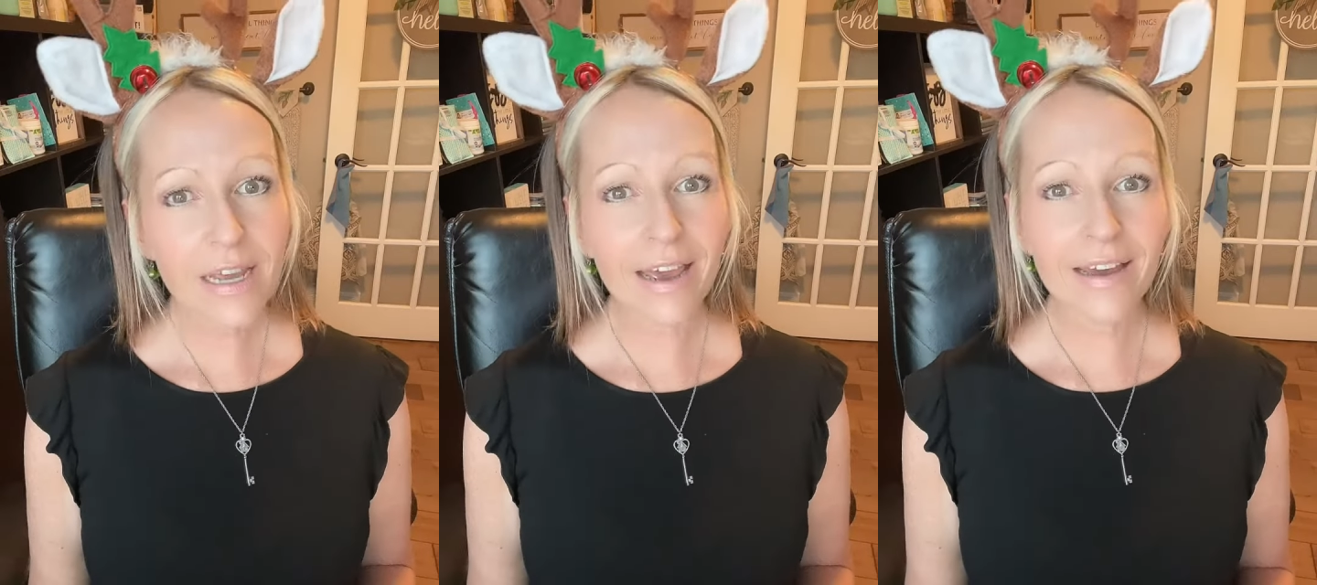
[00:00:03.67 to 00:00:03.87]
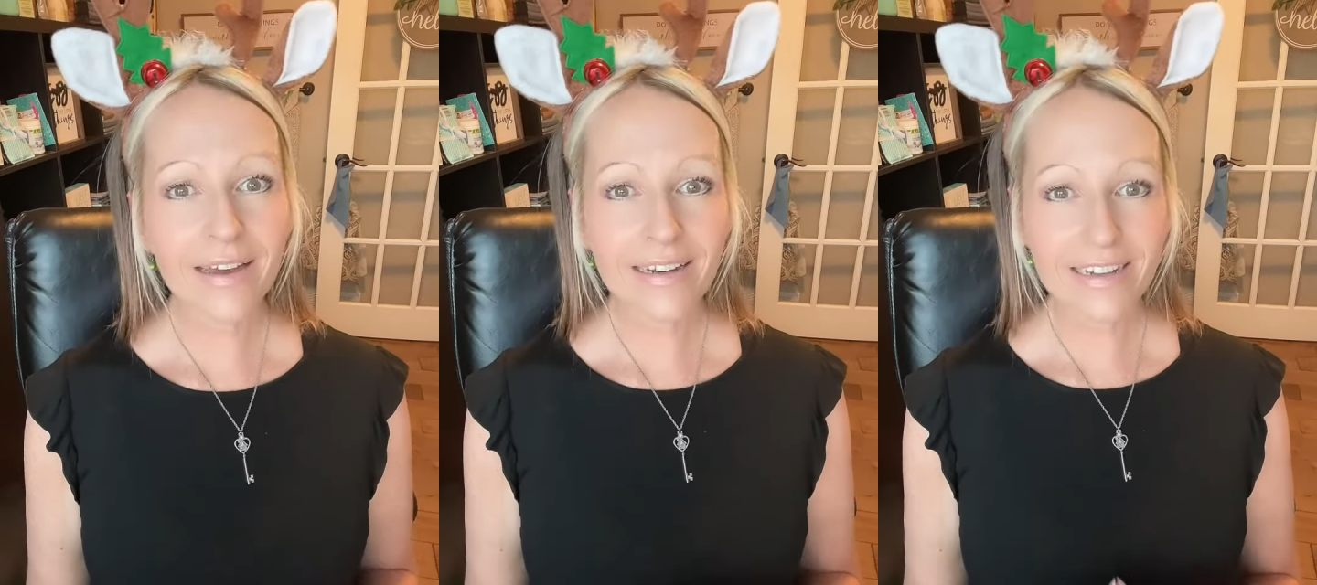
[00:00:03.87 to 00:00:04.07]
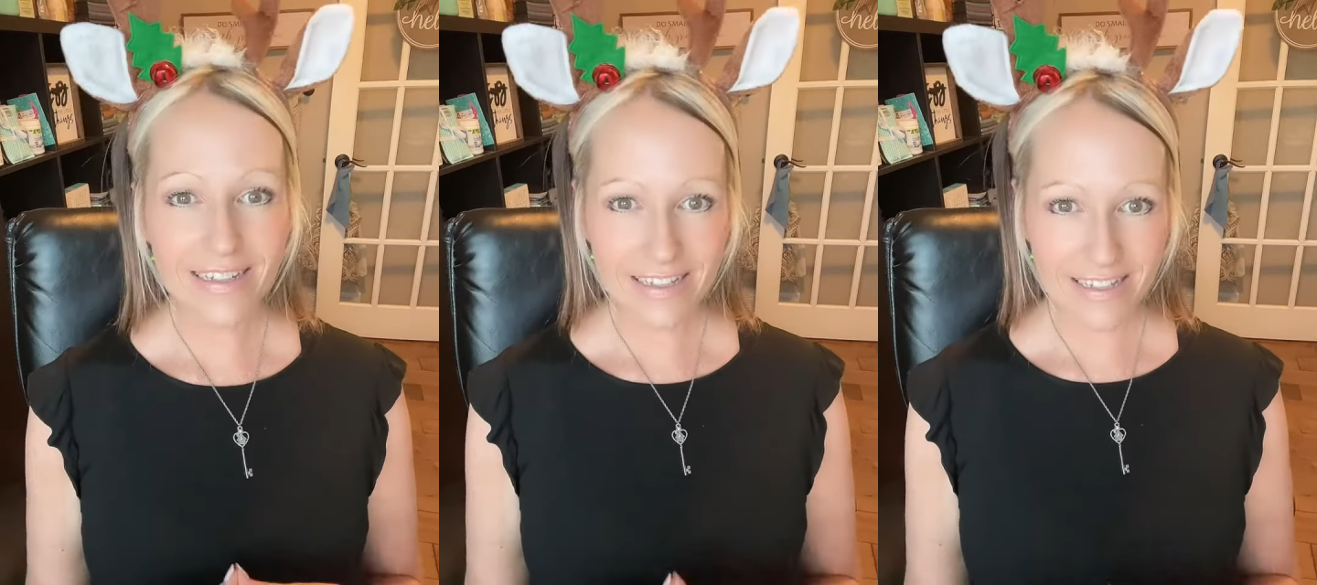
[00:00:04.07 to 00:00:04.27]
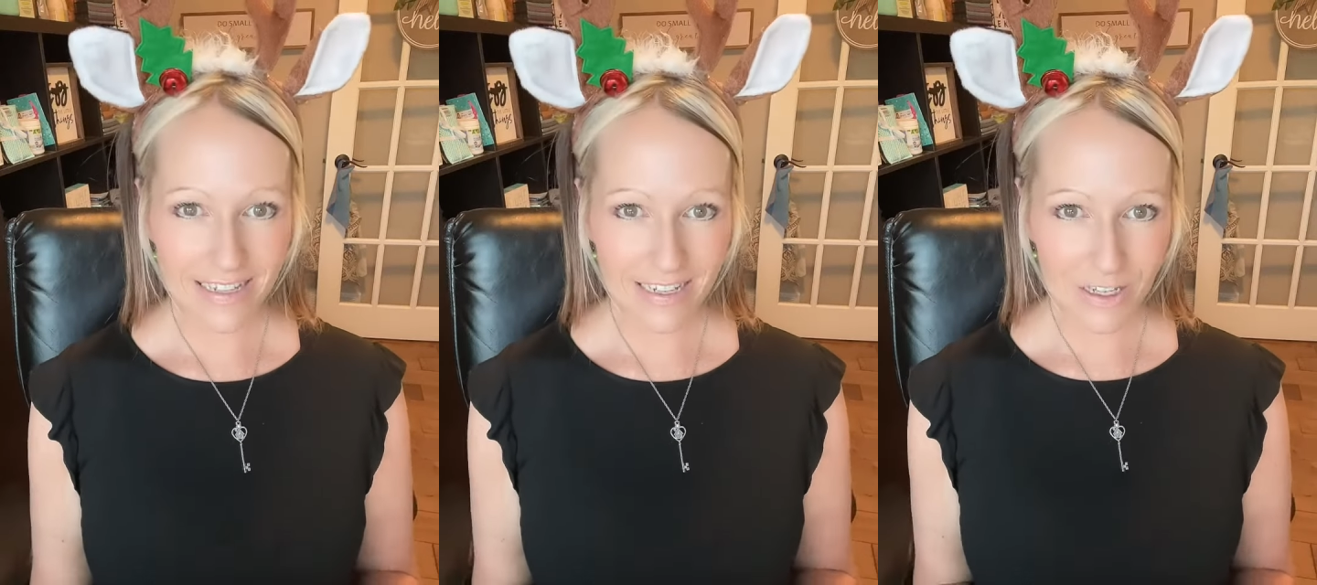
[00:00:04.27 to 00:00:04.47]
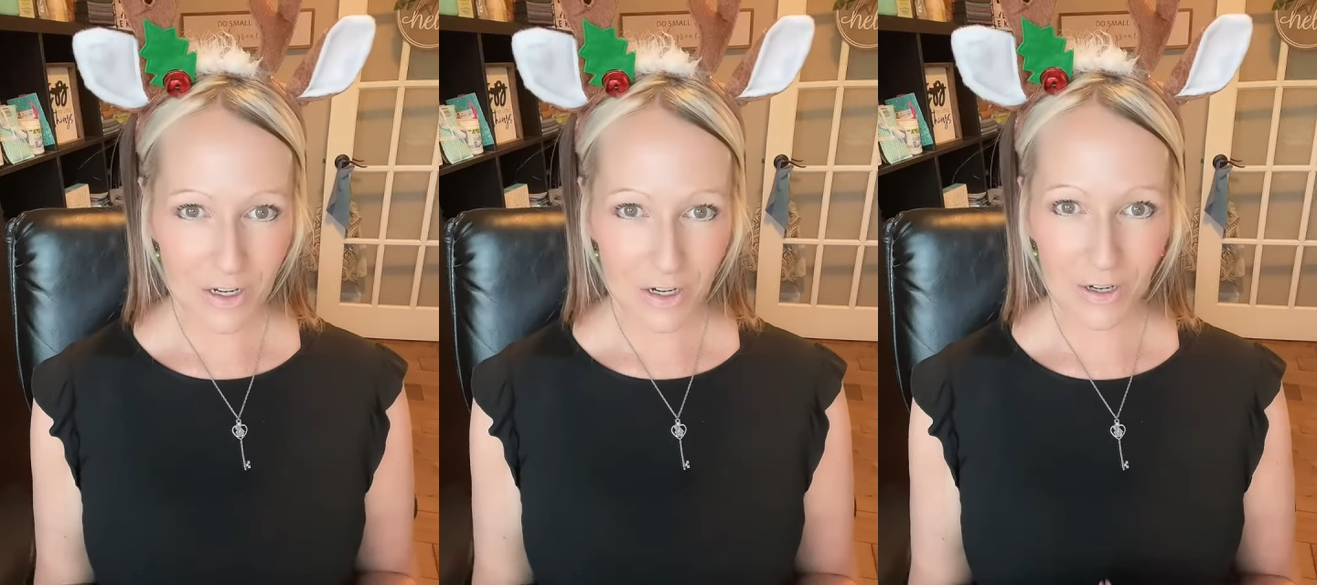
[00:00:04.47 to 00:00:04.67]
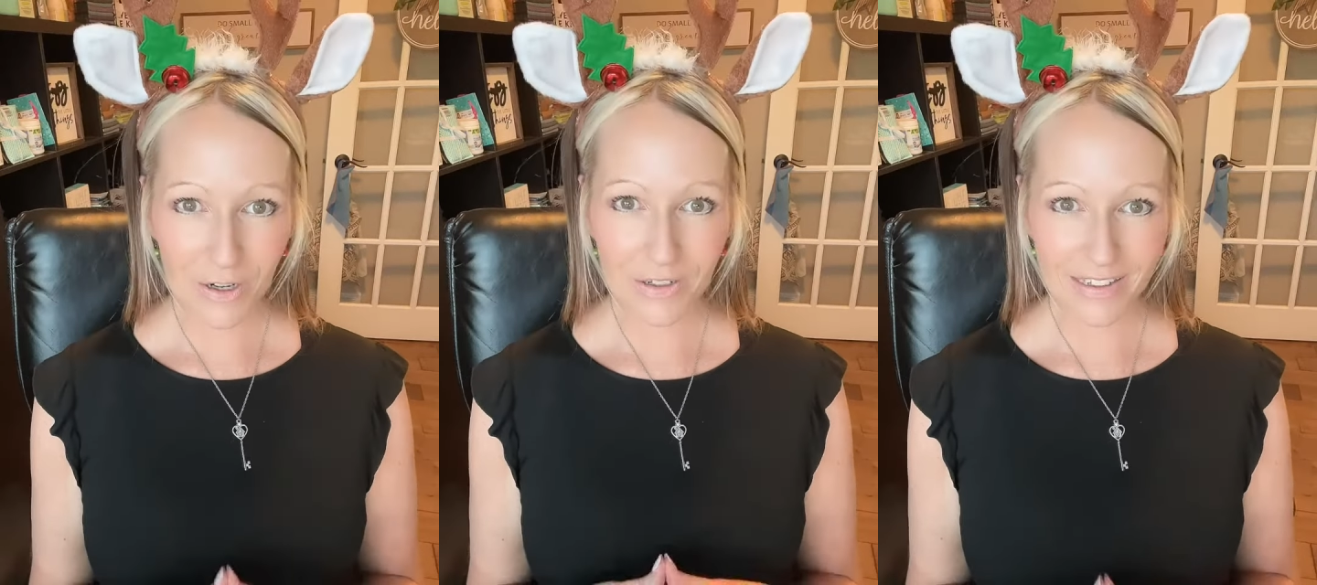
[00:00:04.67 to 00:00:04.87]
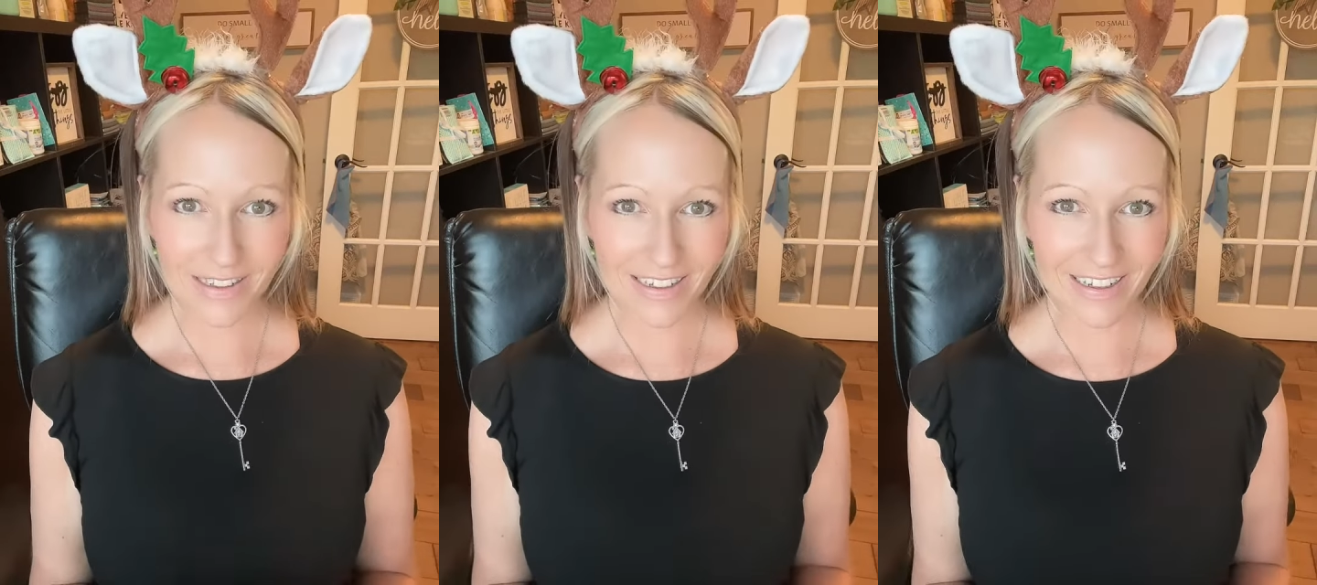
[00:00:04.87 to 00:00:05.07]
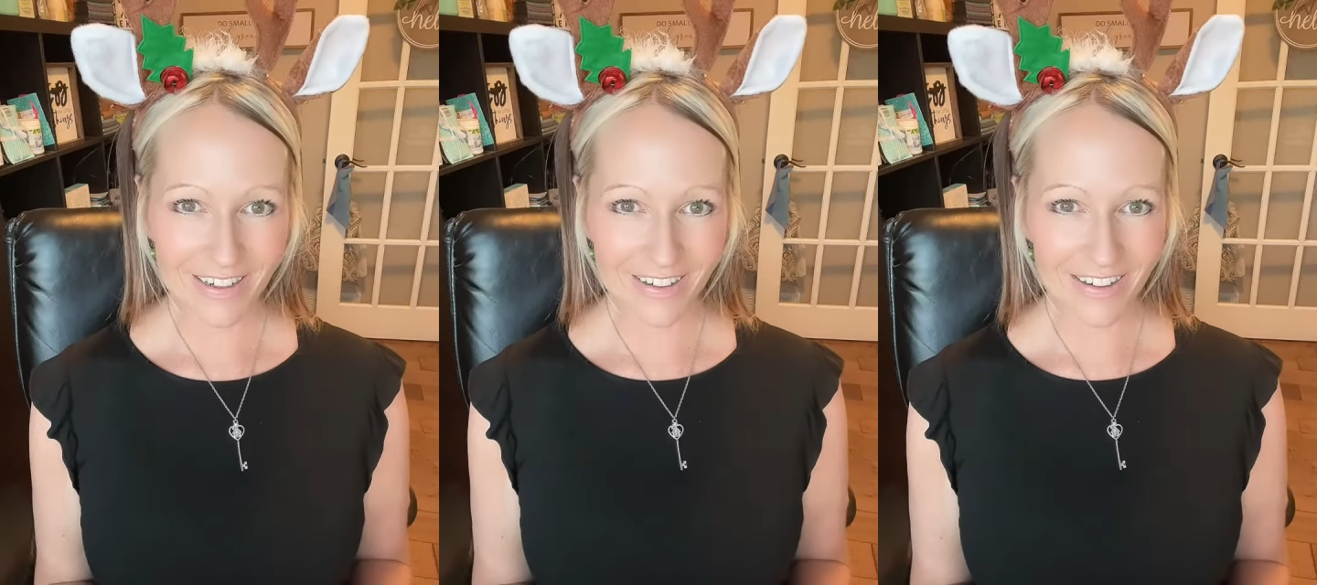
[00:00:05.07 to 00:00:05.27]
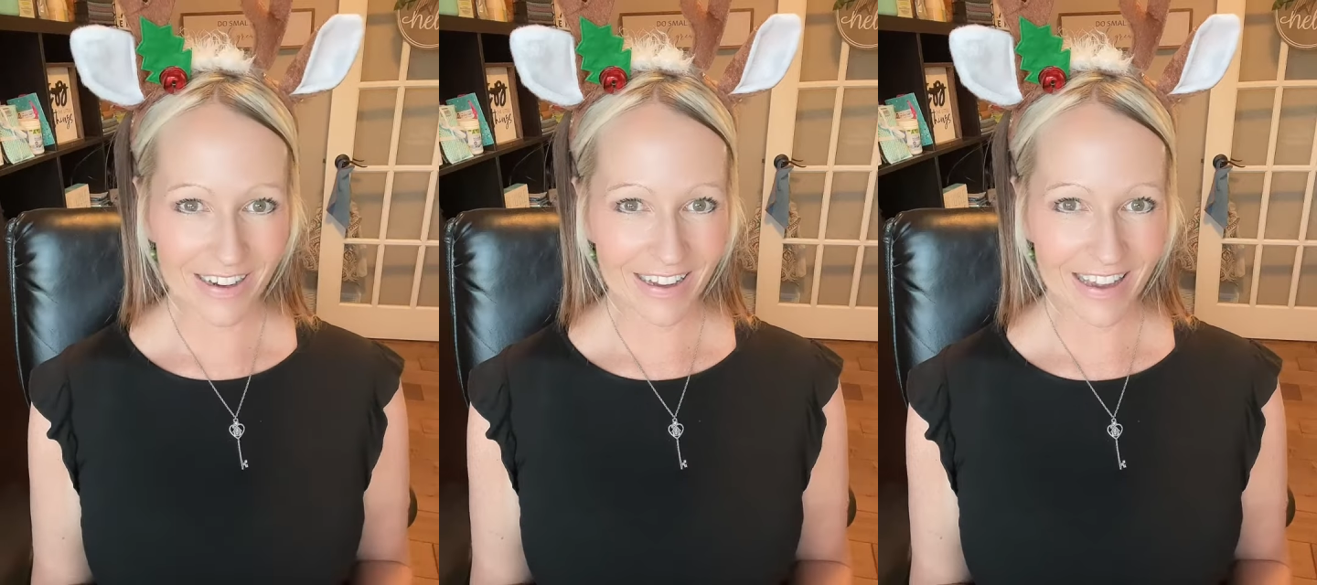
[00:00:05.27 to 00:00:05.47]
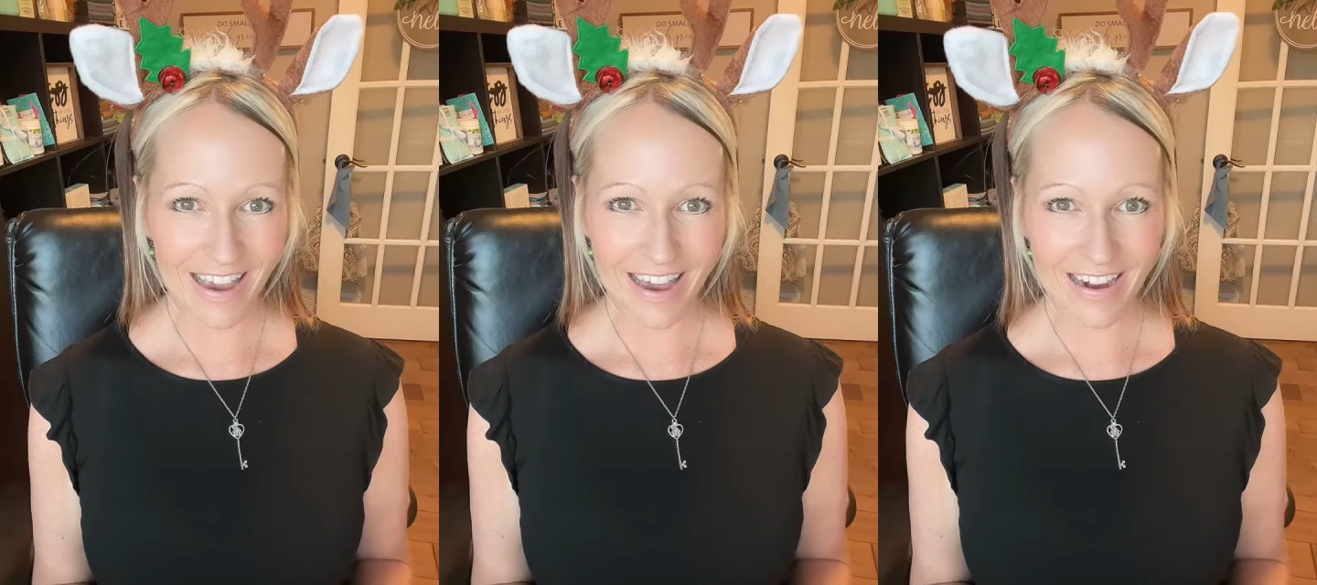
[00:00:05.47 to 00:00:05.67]
and a senior leader in
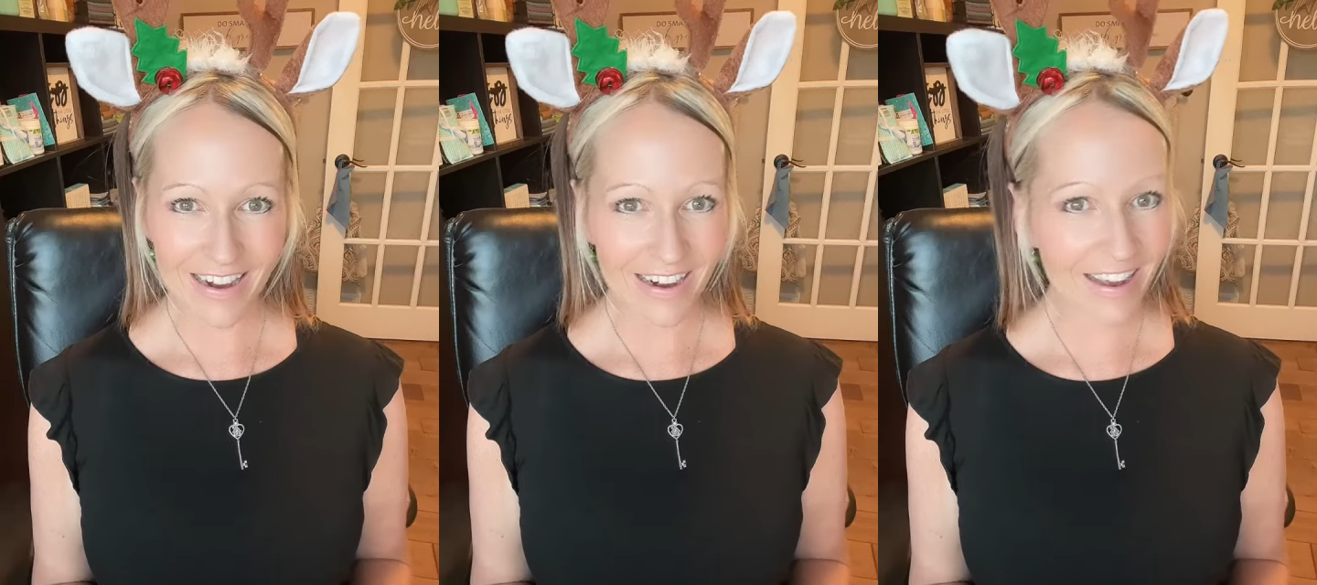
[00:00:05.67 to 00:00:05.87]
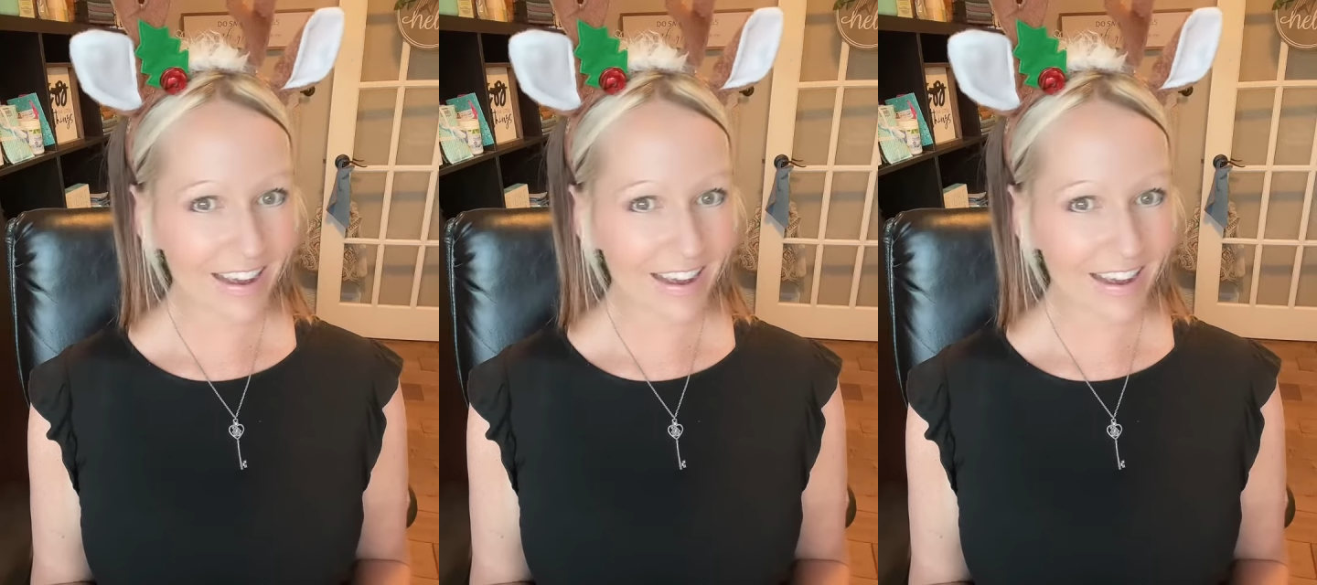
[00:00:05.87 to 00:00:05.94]
Canada,